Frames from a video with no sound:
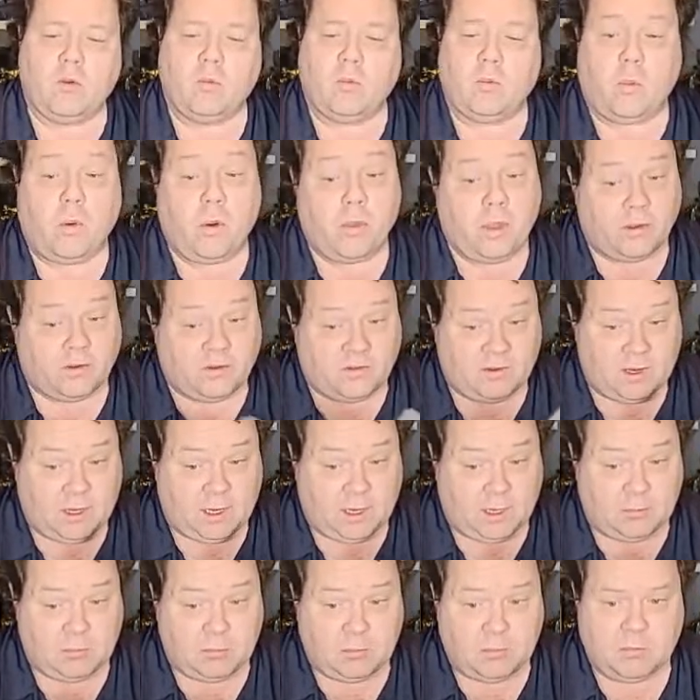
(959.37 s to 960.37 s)
were the
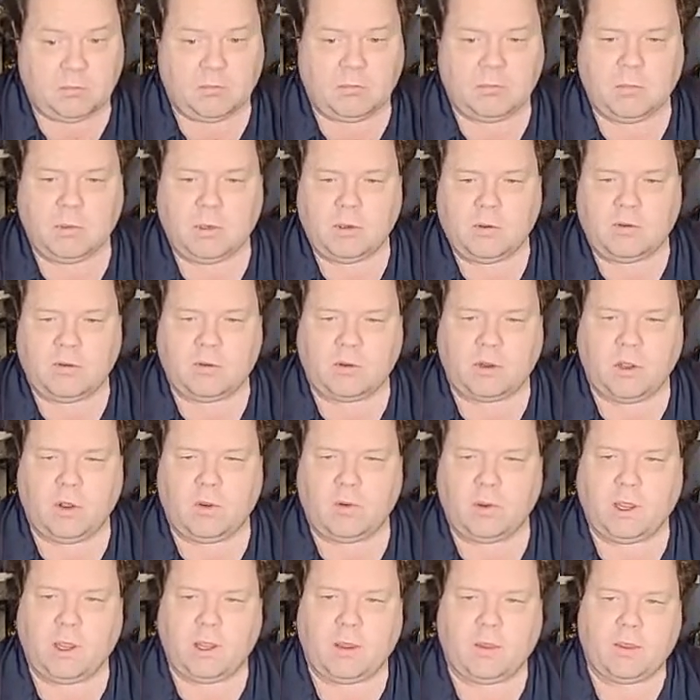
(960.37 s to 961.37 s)
team to go
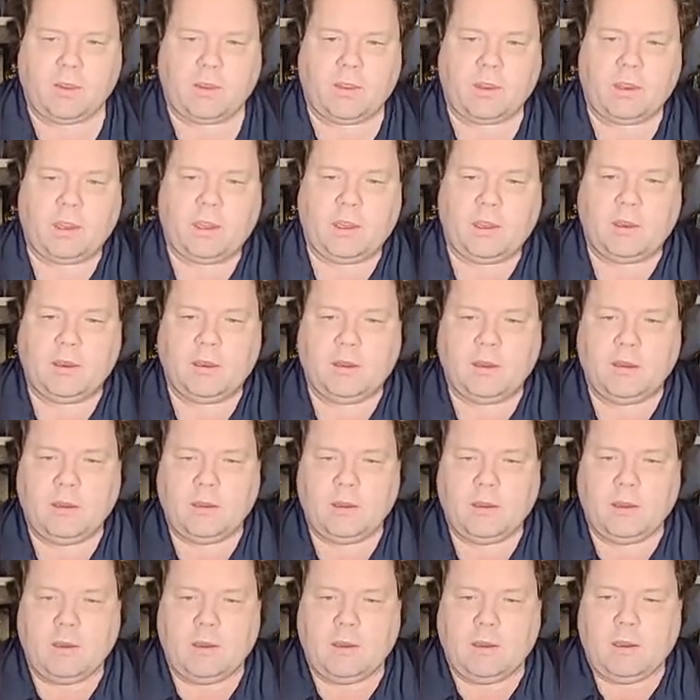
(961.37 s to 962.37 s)
get the
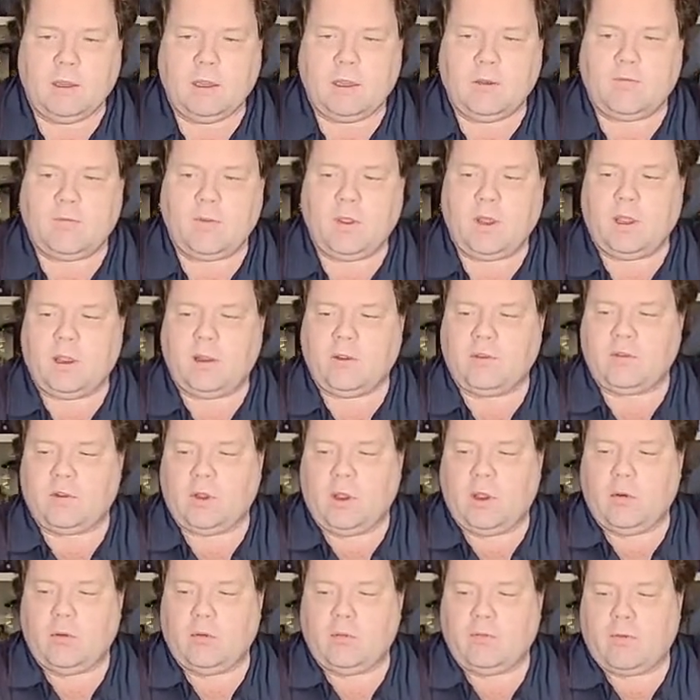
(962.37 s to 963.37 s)
Infinity
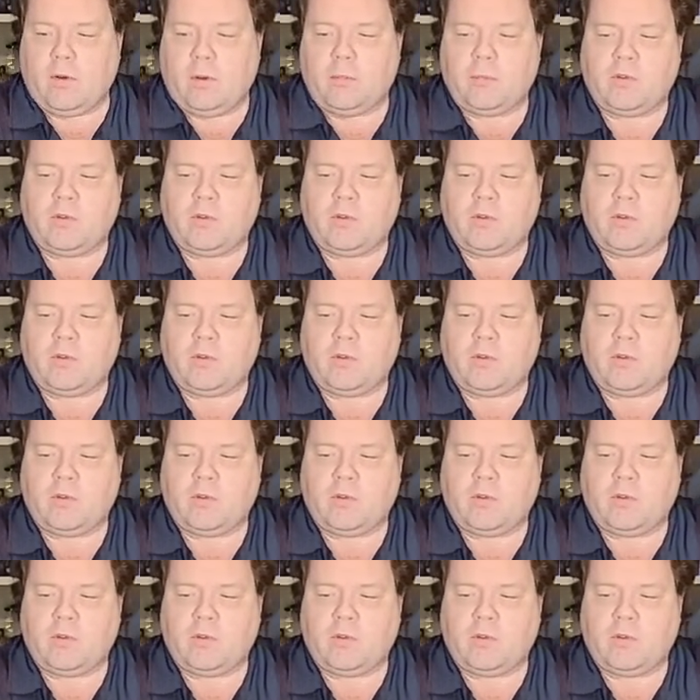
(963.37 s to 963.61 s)
Stone from